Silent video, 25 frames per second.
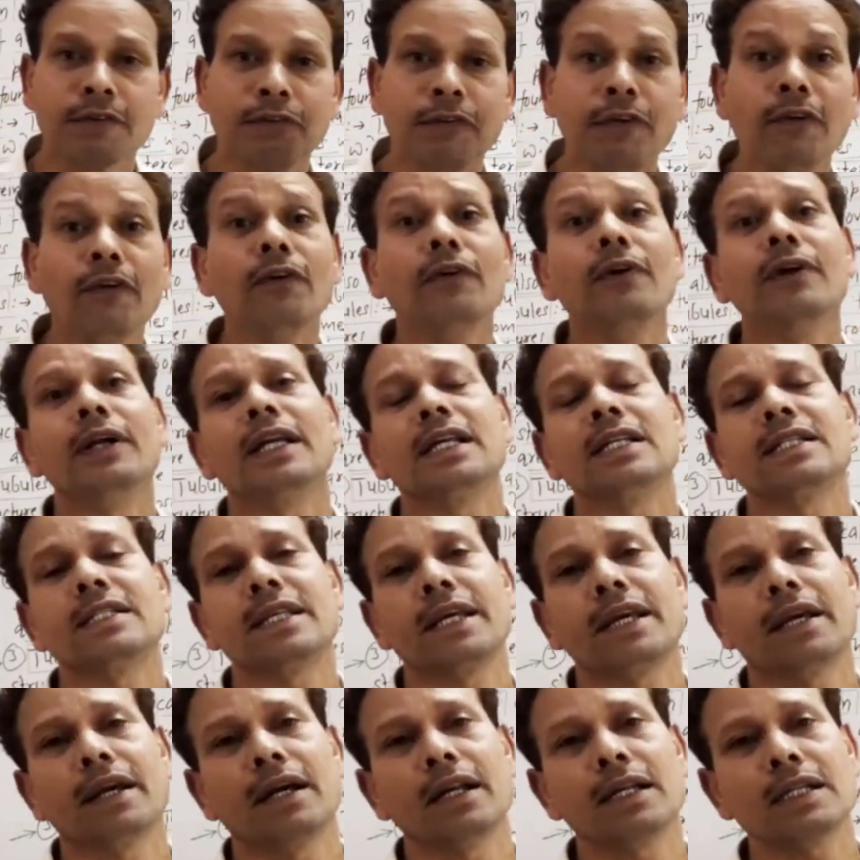a fluid is
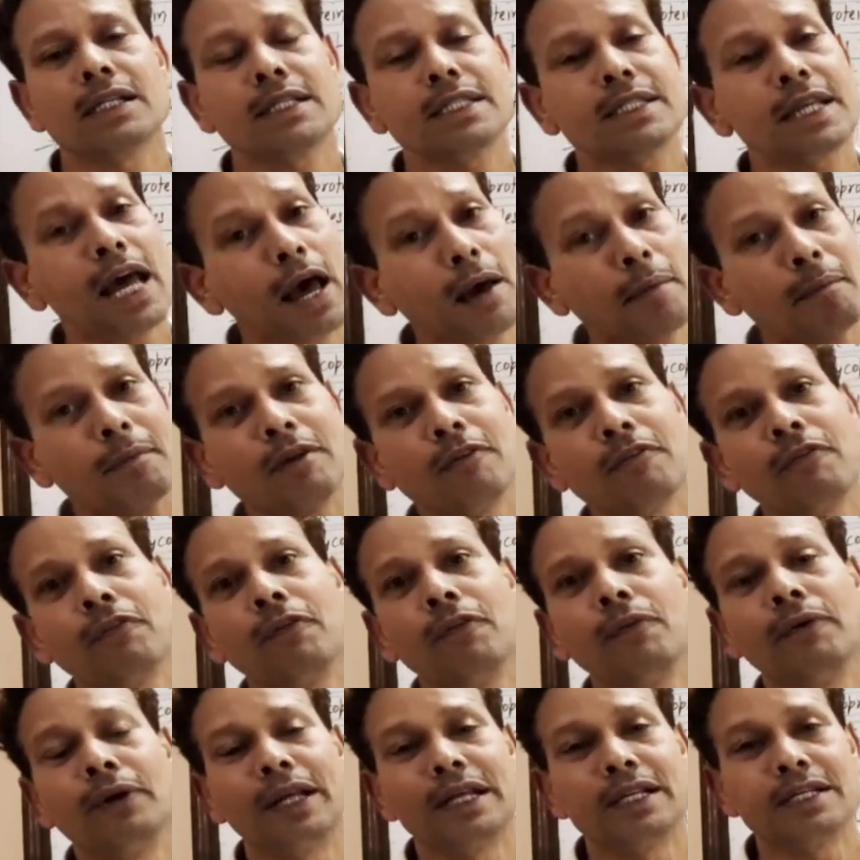there,
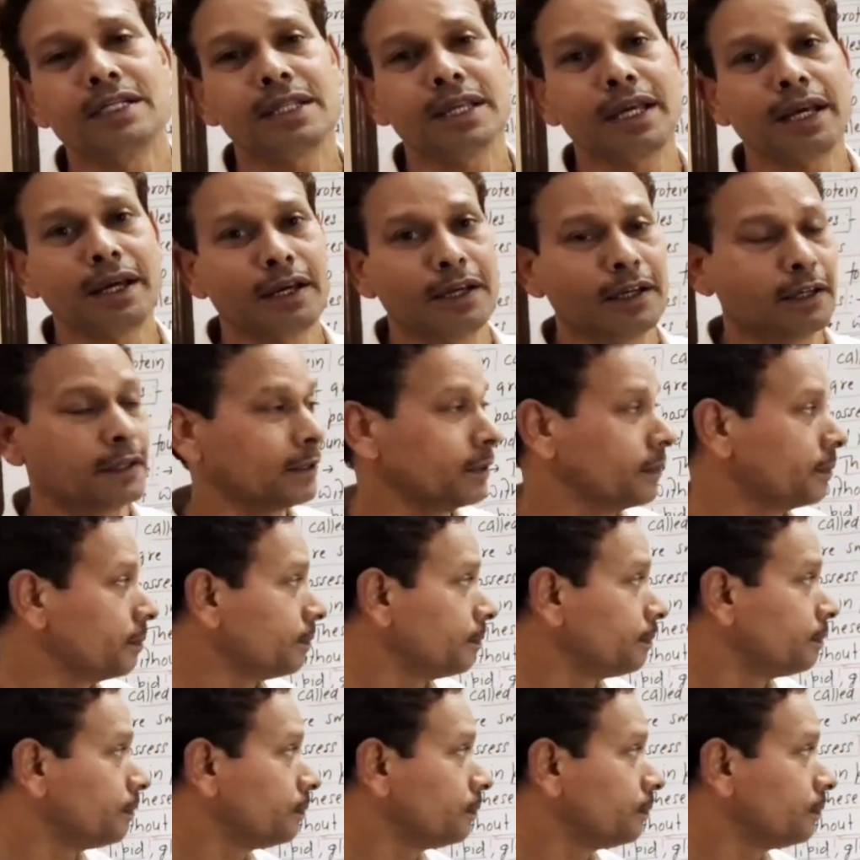semi-fluid is there.